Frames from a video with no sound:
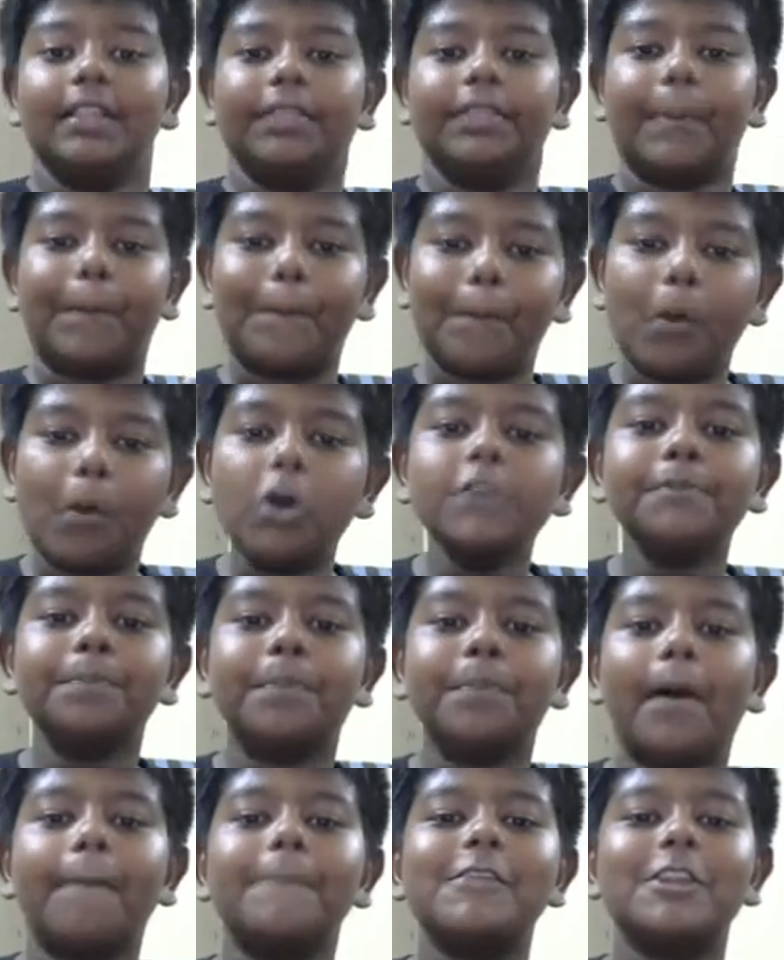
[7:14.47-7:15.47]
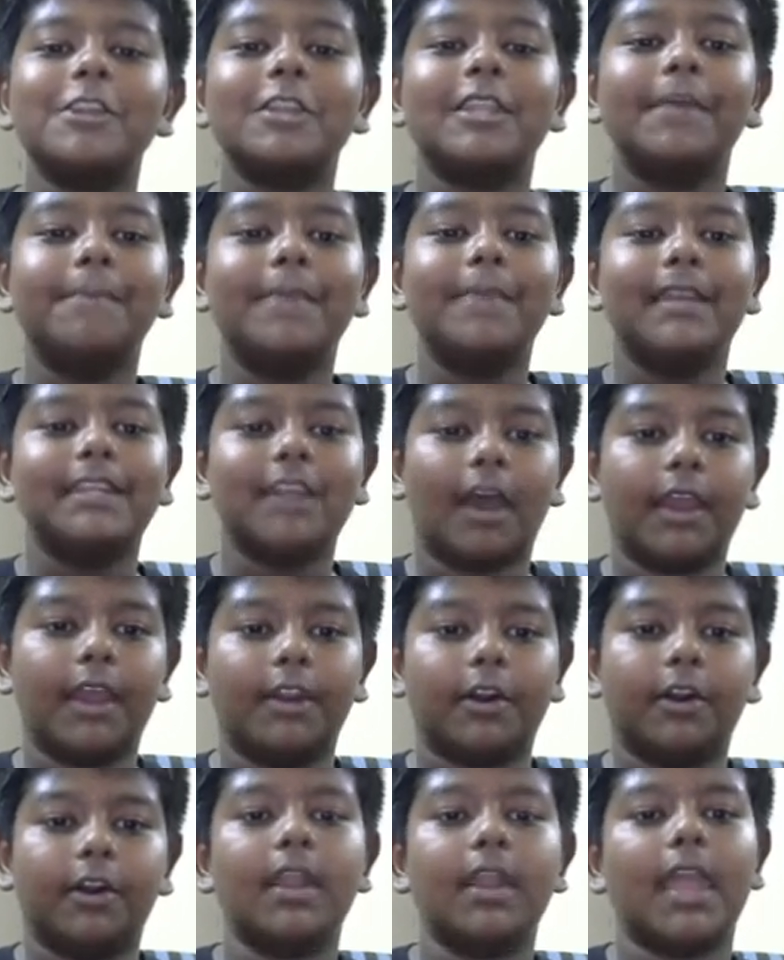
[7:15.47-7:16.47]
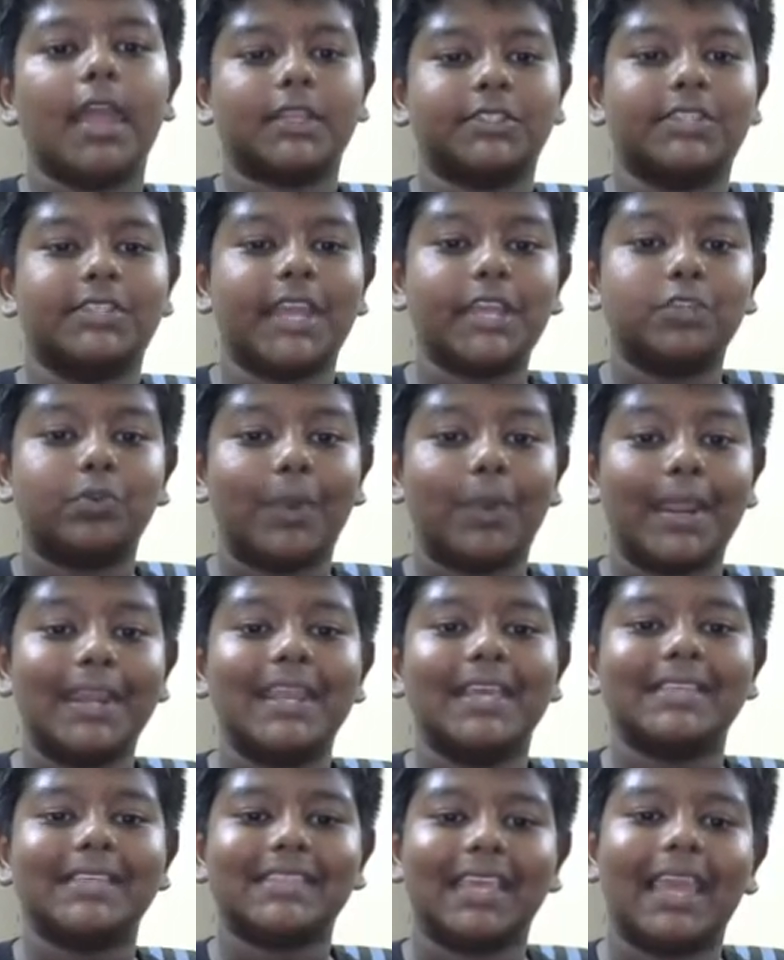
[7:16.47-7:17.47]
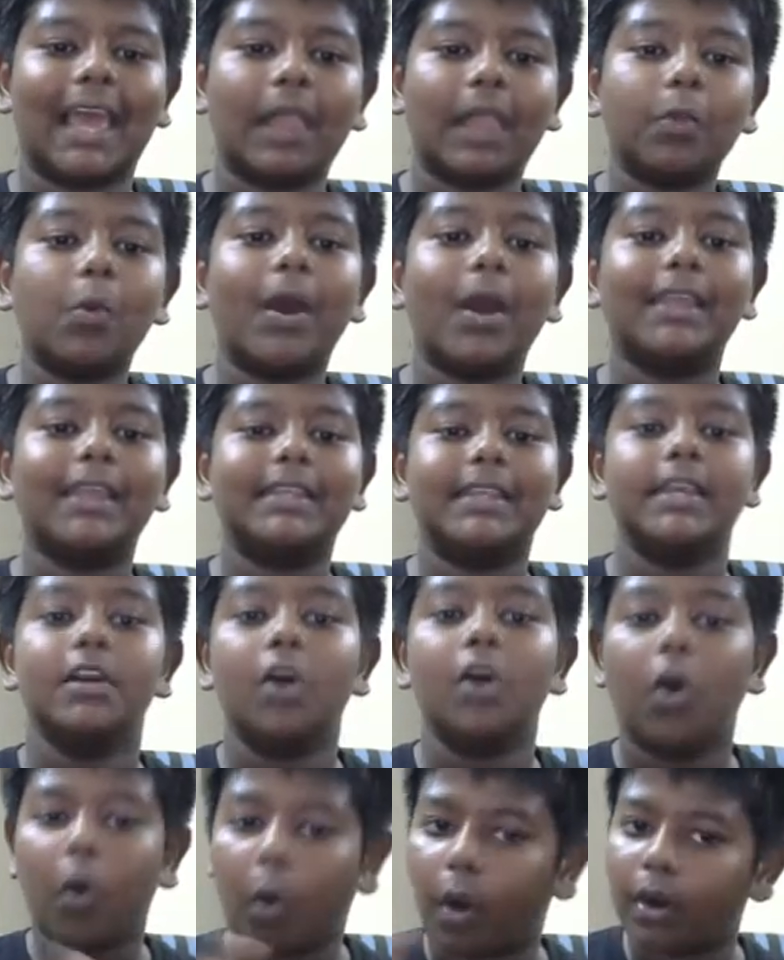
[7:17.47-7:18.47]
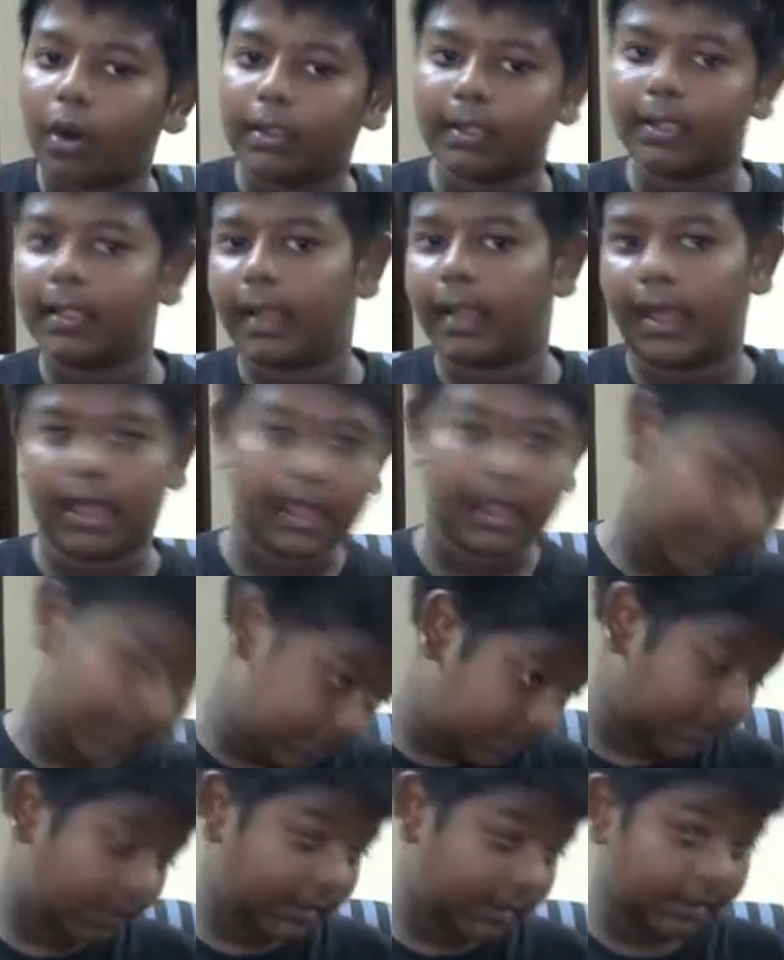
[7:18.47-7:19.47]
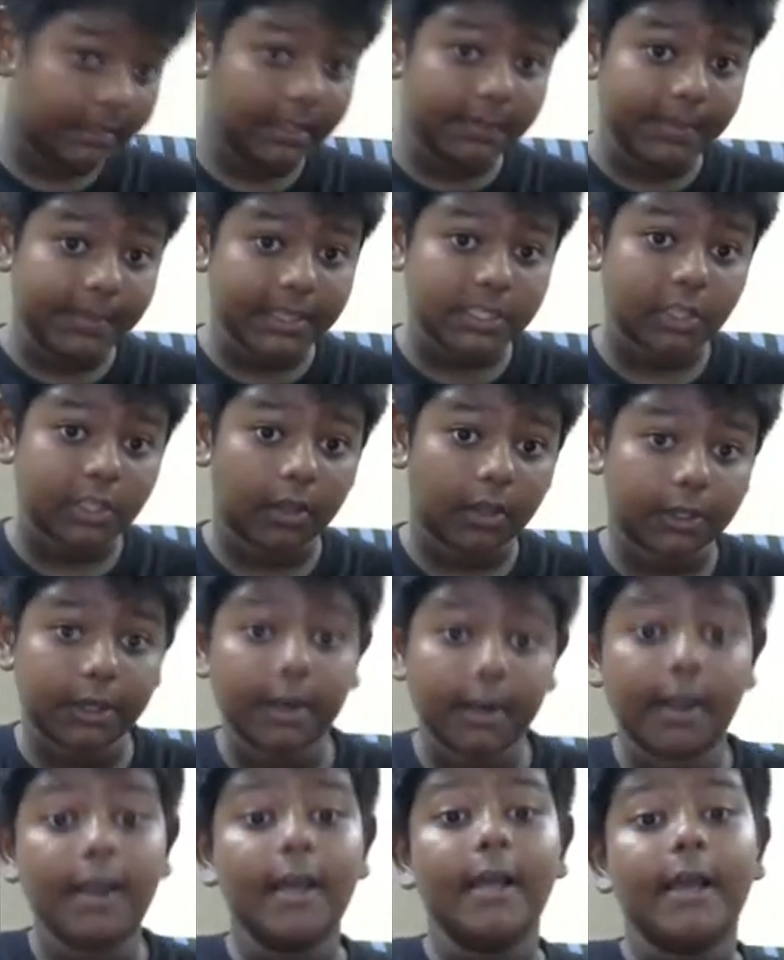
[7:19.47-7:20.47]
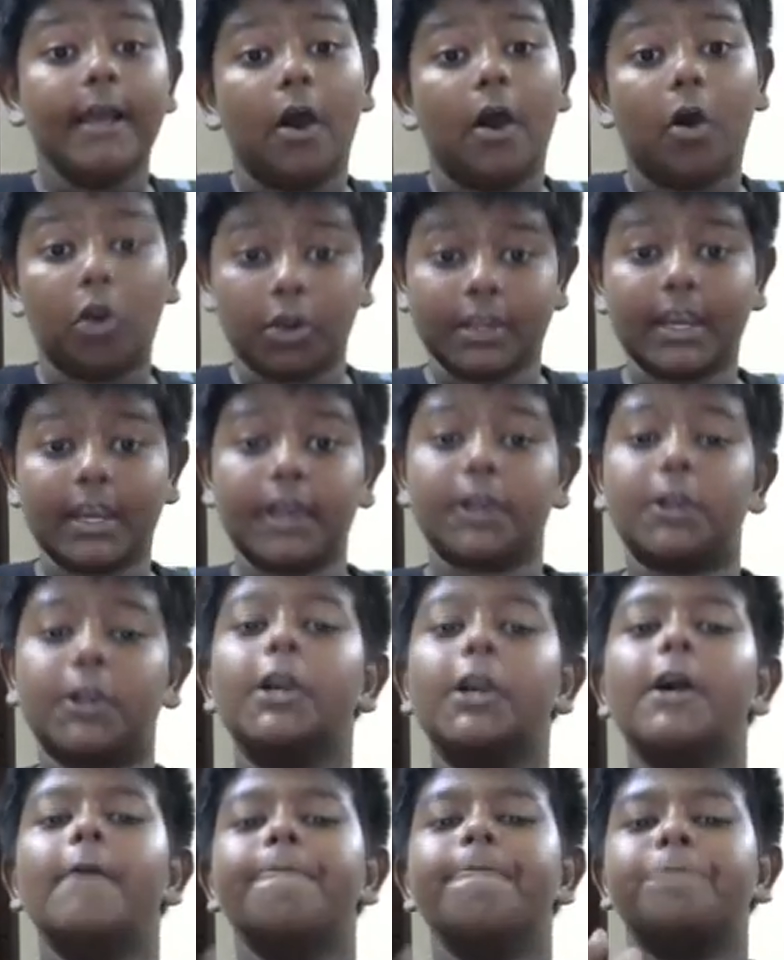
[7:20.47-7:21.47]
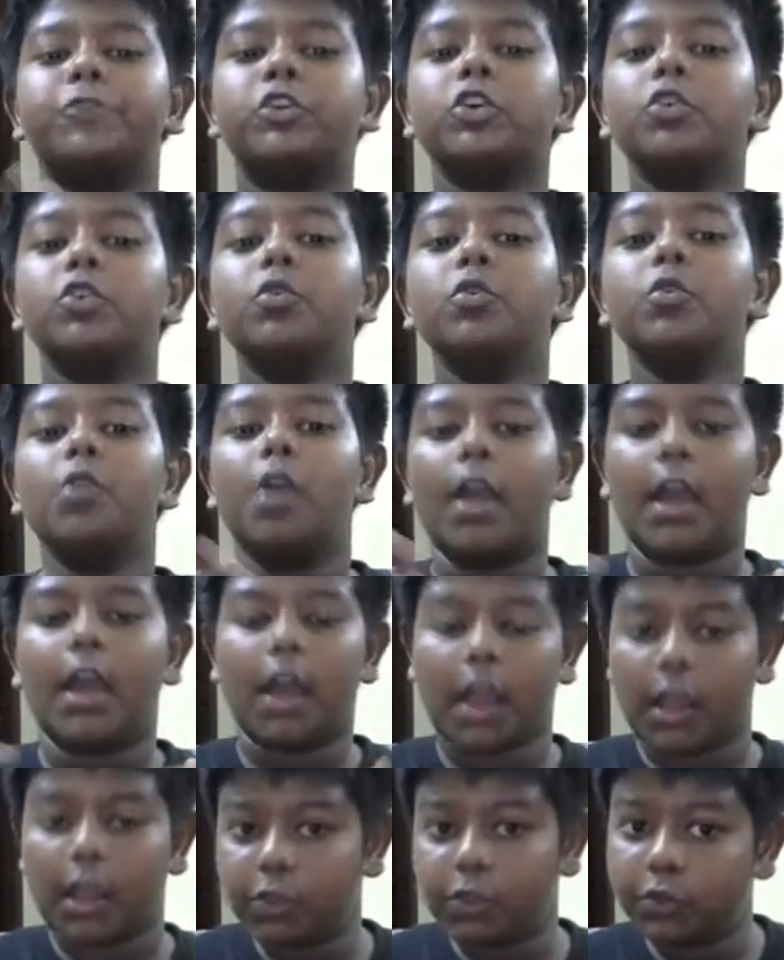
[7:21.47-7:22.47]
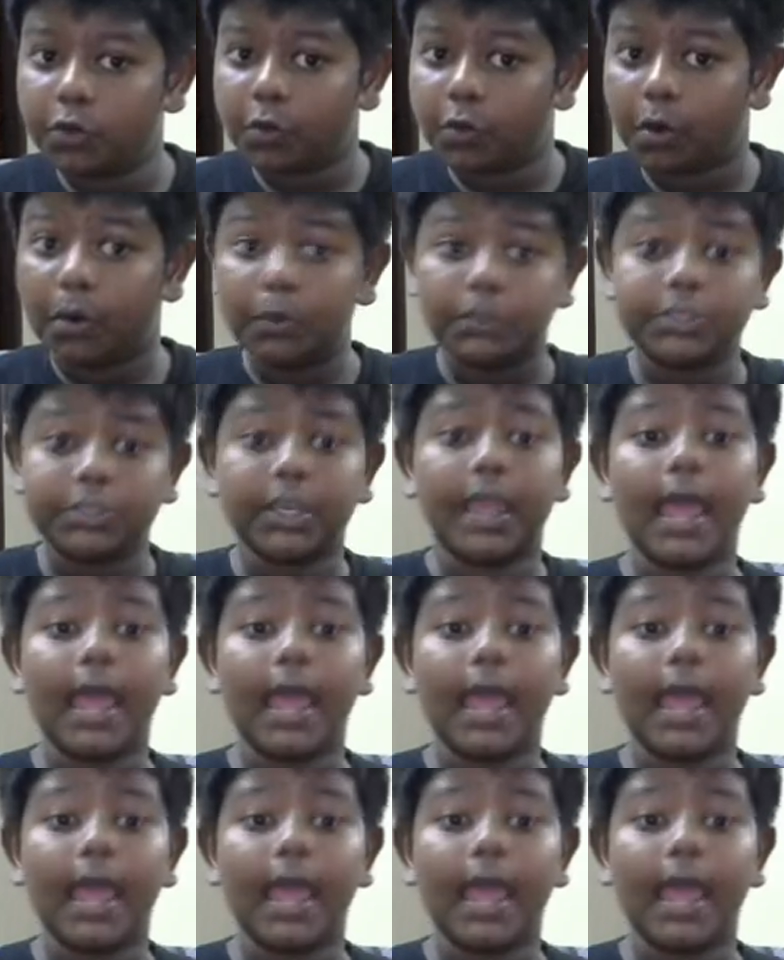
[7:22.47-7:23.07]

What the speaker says: The most popular Libyan dinar exchange rate is LYD, or Libyan dollar, or dinar, to euros,